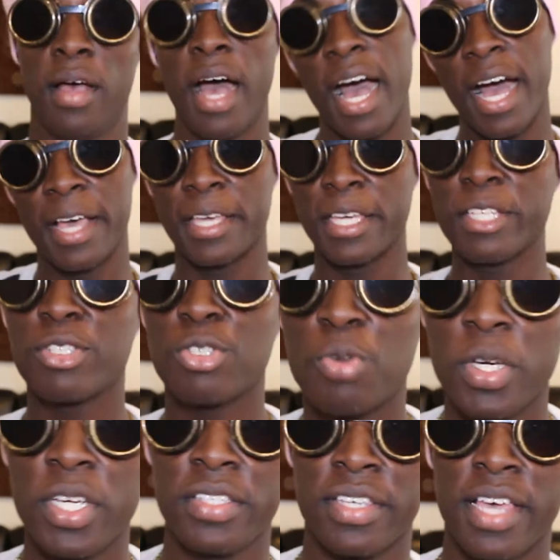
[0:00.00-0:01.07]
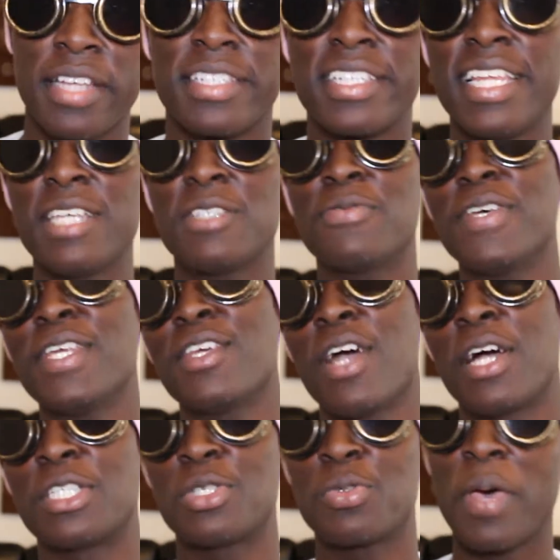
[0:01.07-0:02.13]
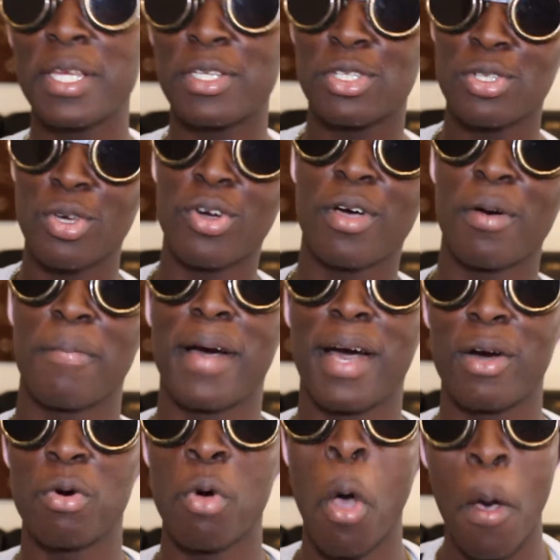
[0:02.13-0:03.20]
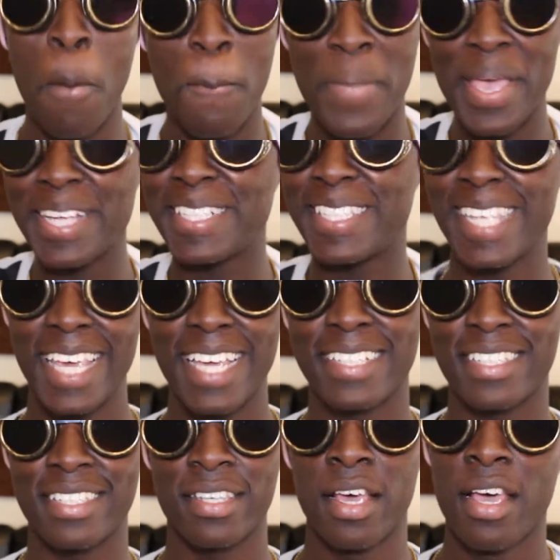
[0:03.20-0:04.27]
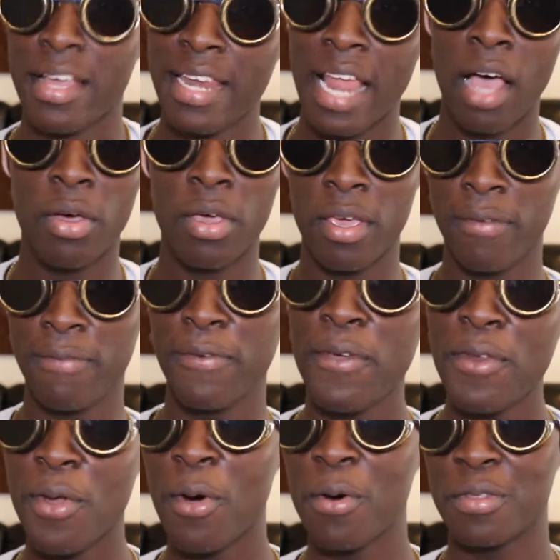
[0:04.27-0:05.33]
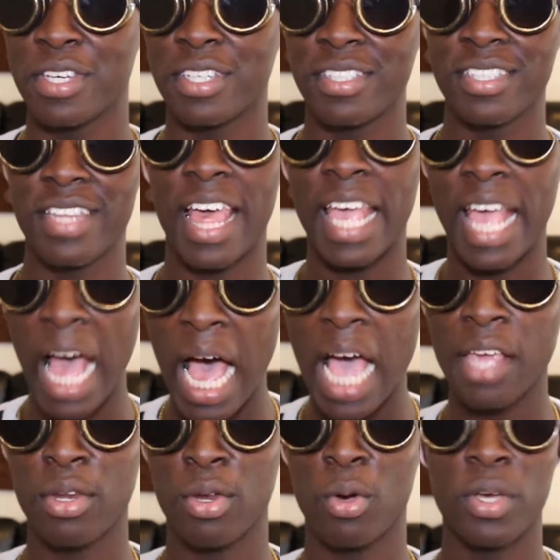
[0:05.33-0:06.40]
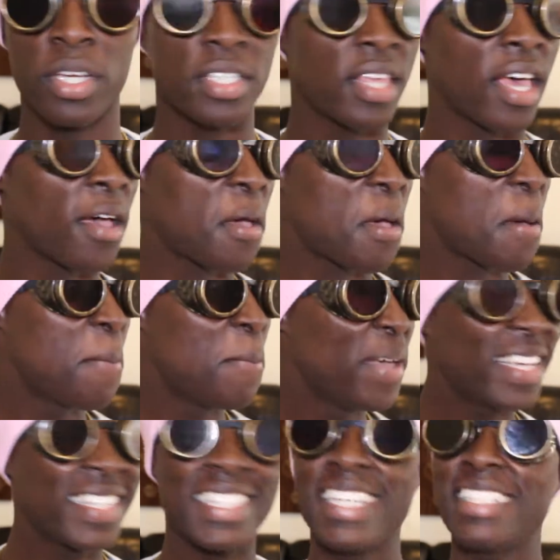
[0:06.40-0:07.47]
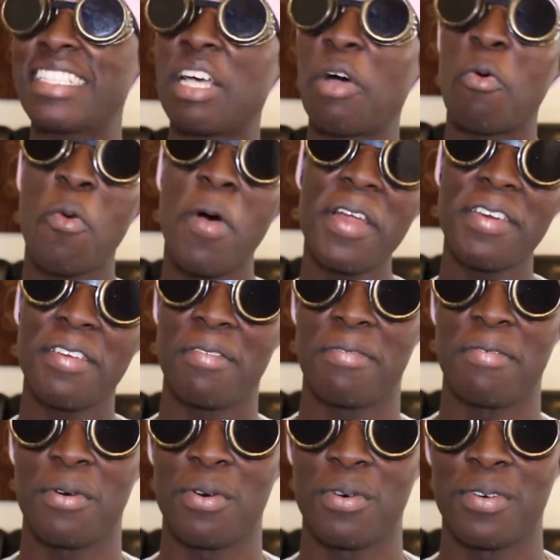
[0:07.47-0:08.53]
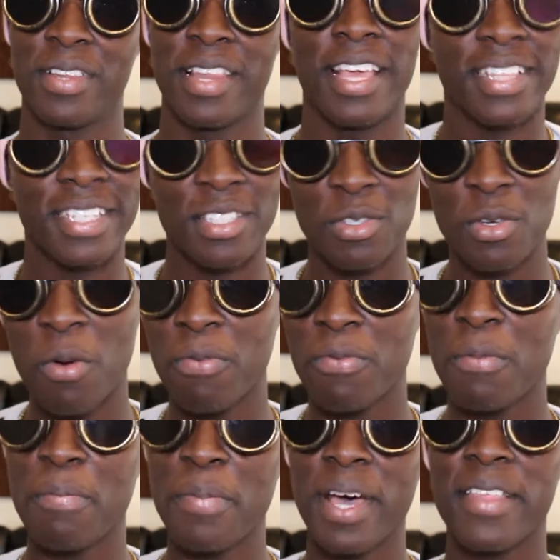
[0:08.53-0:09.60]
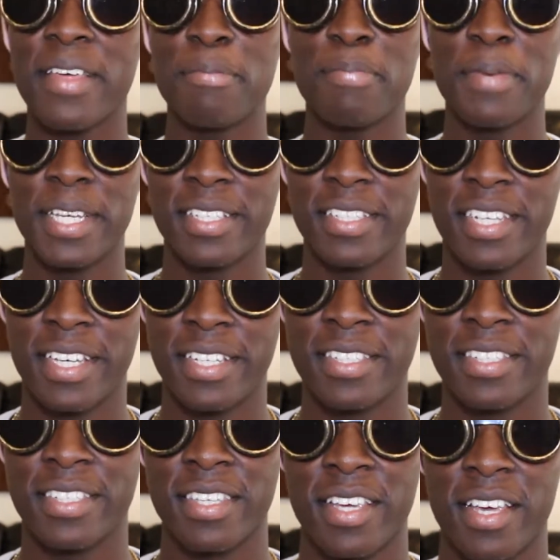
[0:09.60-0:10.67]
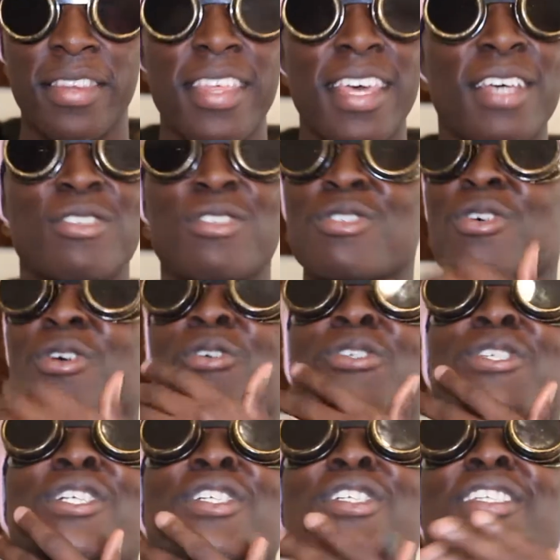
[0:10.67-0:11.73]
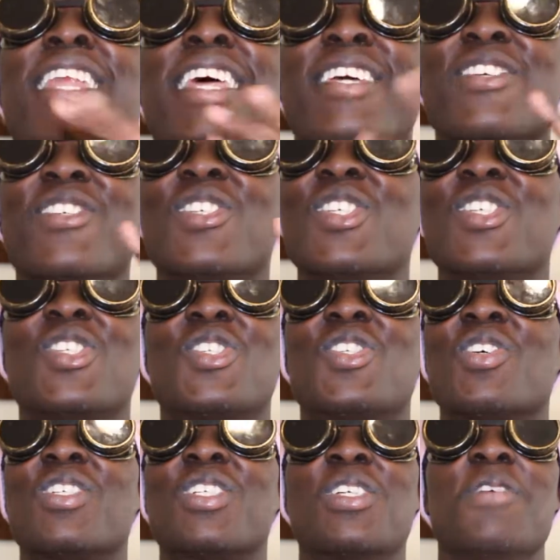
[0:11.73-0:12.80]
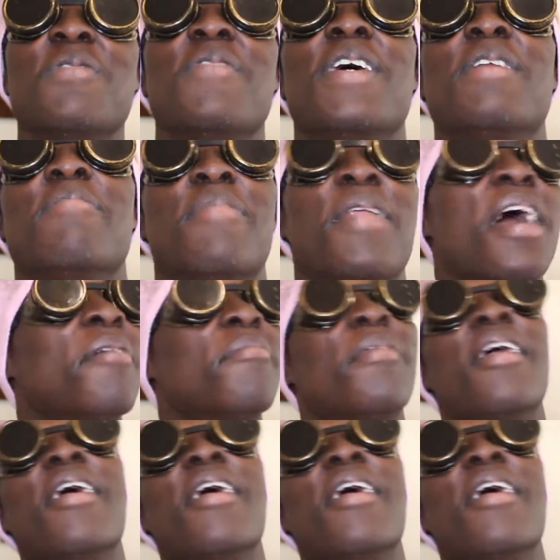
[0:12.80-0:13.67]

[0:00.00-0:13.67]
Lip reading: Hi, it's Crazy, and today's video I just wanted to talk about big tits. Now, if you know this, like I know, is that big tits are wonderful. Like, there's nothing better than big tits. They are so just like, you just touch them and blah